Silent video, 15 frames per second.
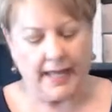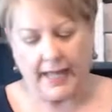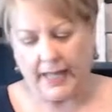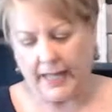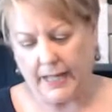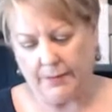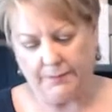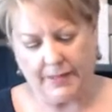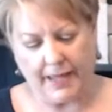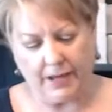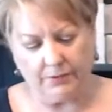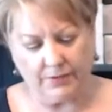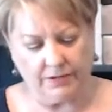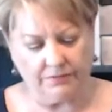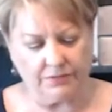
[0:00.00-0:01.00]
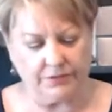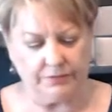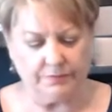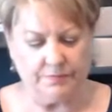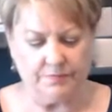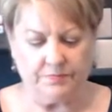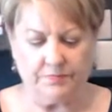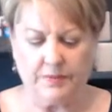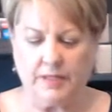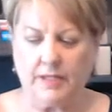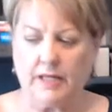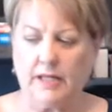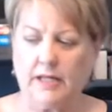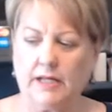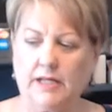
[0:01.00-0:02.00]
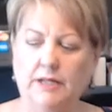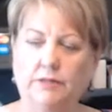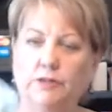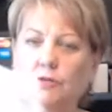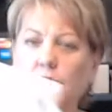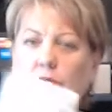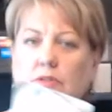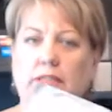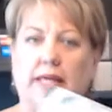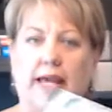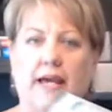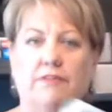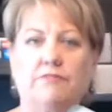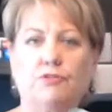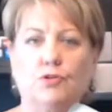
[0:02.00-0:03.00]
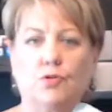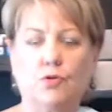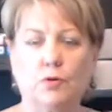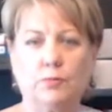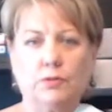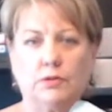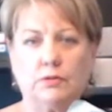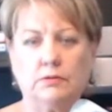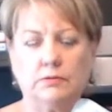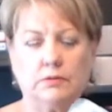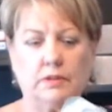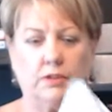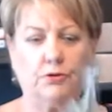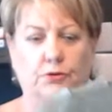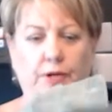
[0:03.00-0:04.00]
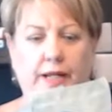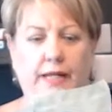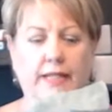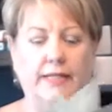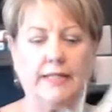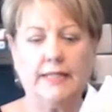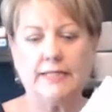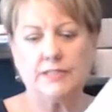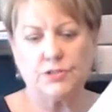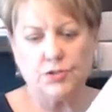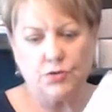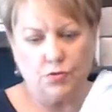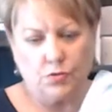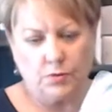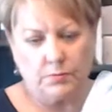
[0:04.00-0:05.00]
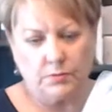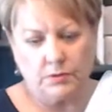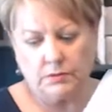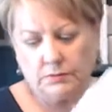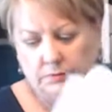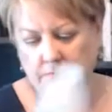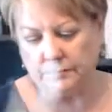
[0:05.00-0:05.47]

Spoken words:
However, you only have normal. Green is normal.